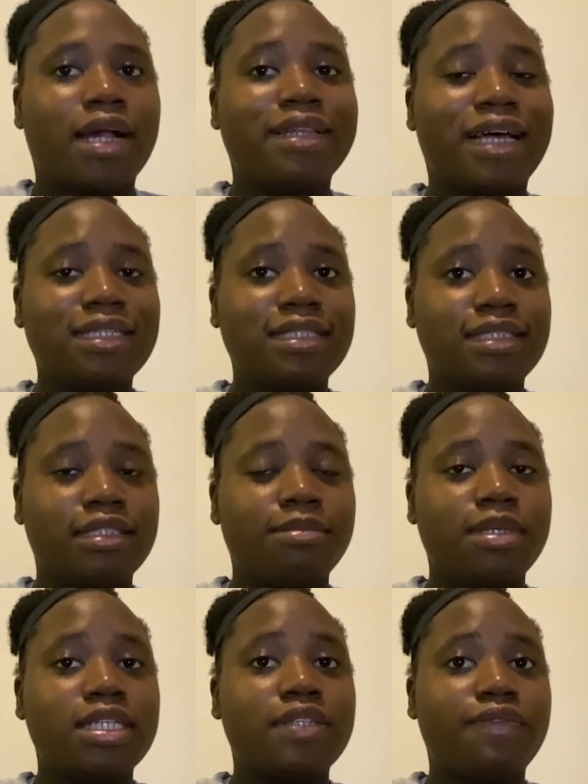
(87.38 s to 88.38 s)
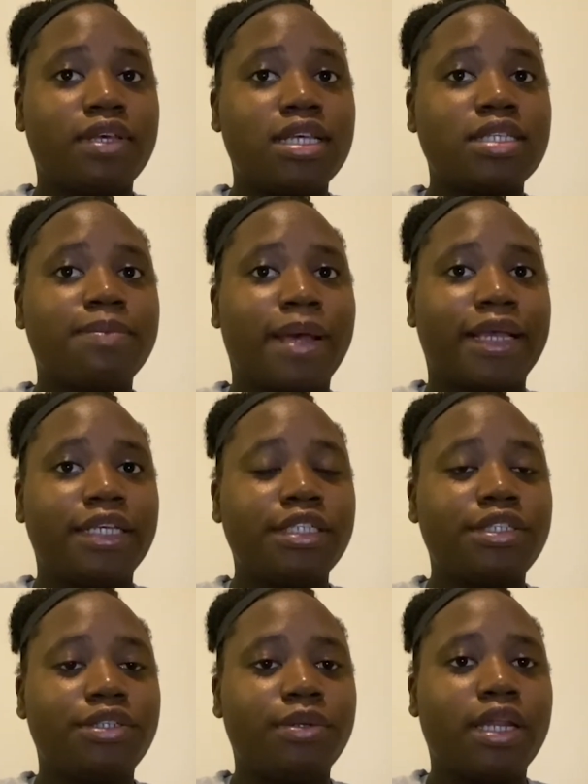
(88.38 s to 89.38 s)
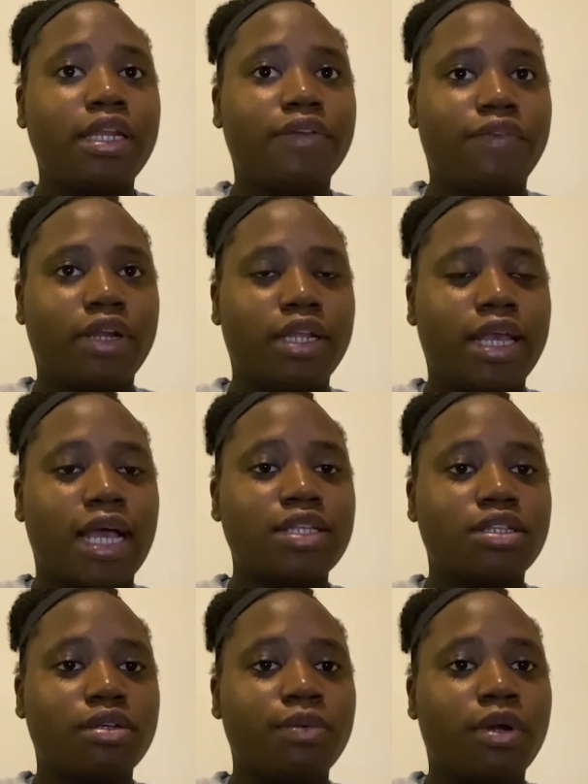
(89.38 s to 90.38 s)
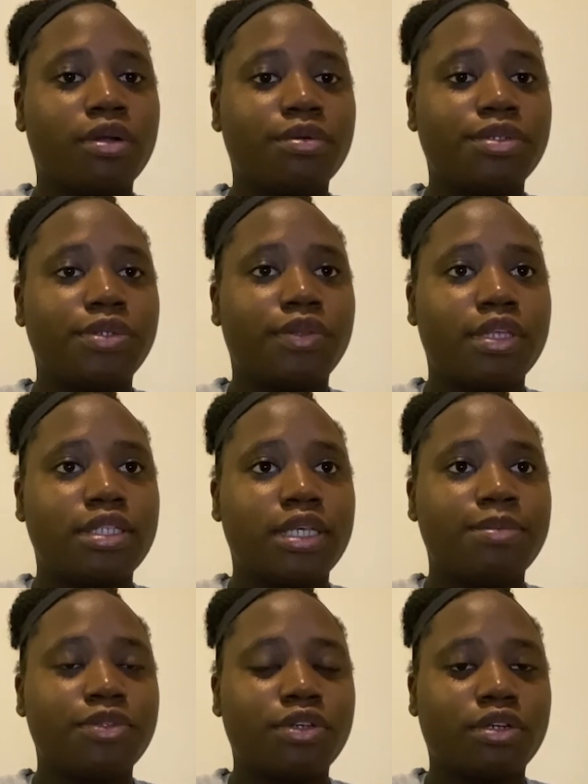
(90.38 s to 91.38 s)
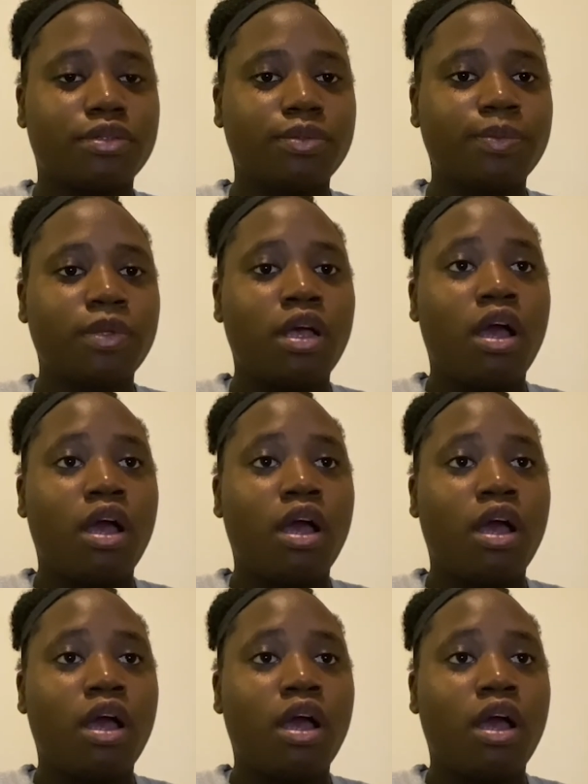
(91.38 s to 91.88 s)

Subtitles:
Classism is faced by each student differently as no one goes through the same struggle.